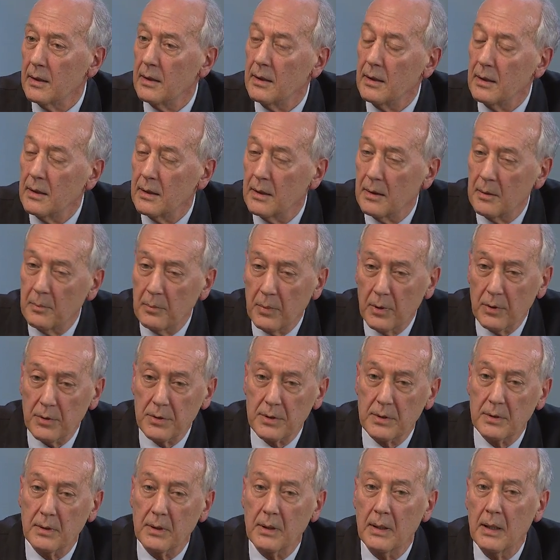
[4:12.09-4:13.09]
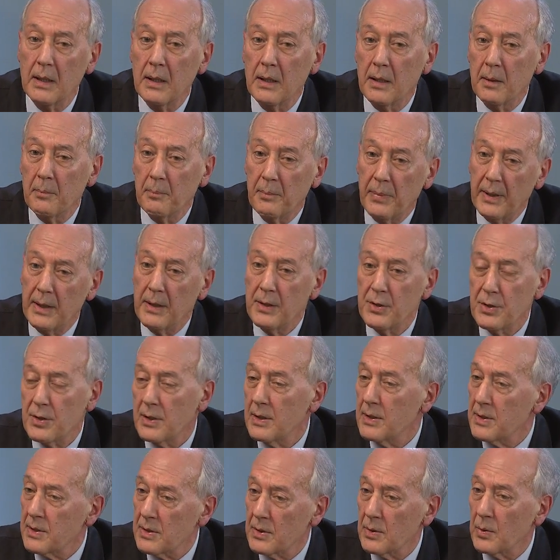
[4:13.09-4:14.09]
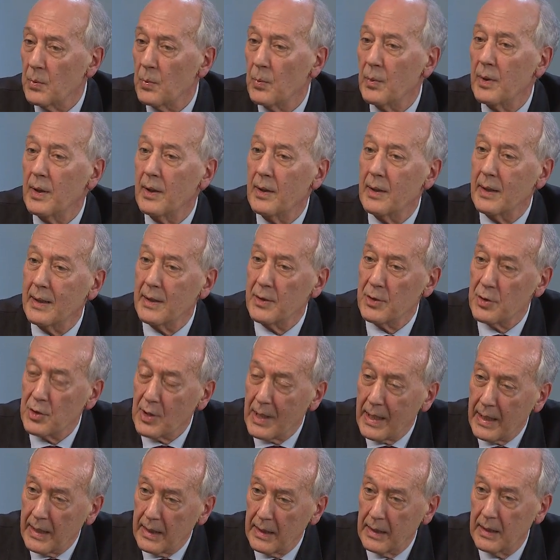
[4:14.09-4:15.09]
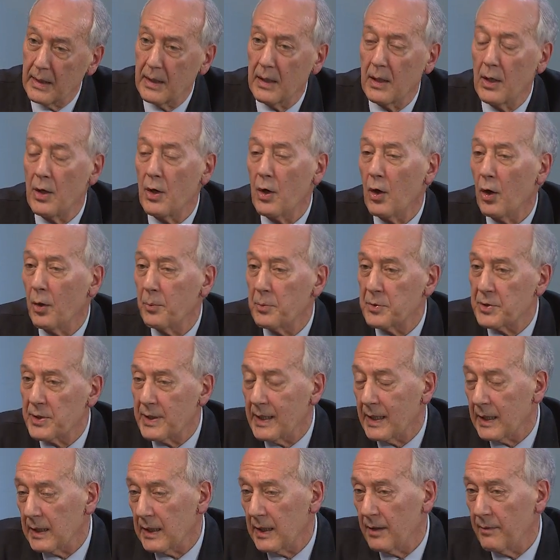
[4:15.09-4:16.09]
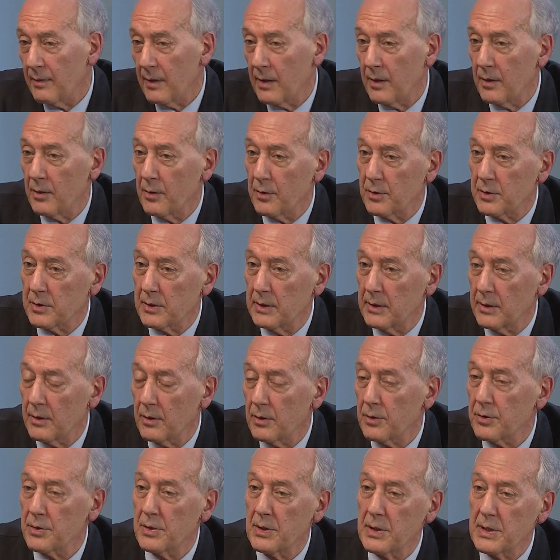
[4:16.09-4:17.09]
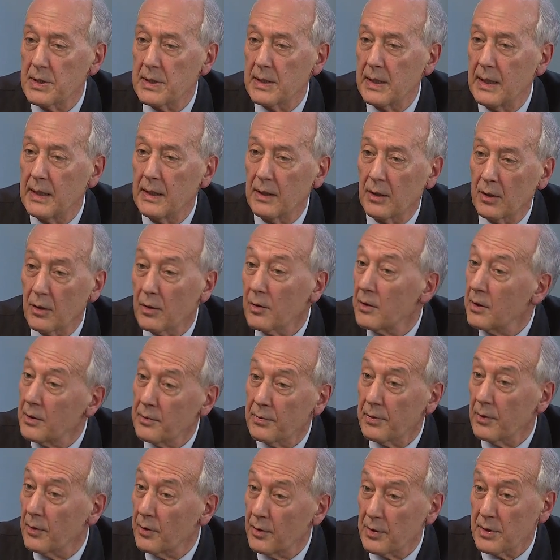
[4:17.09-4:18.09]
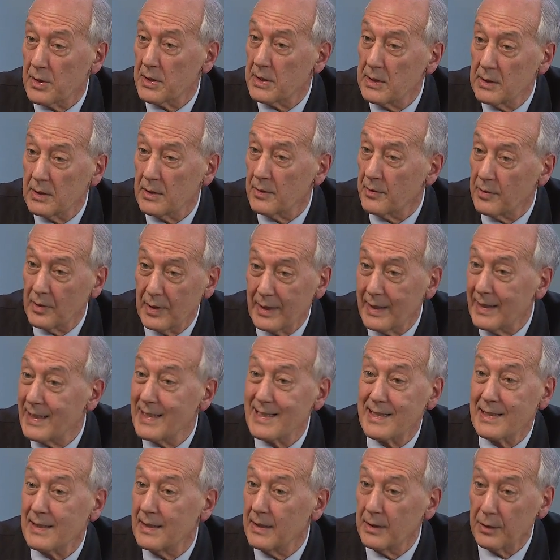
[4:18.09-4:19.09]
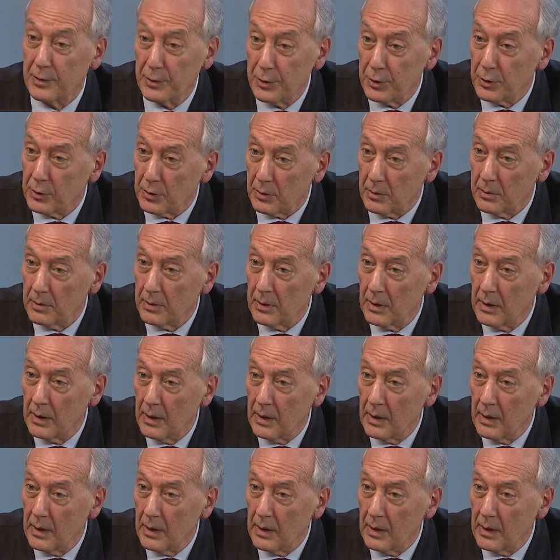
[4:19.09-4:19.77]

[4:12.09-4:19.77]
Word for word: in, in Boston, patients with angina, non-obstructive atherosclerosis, and coronary flow reserve less than 2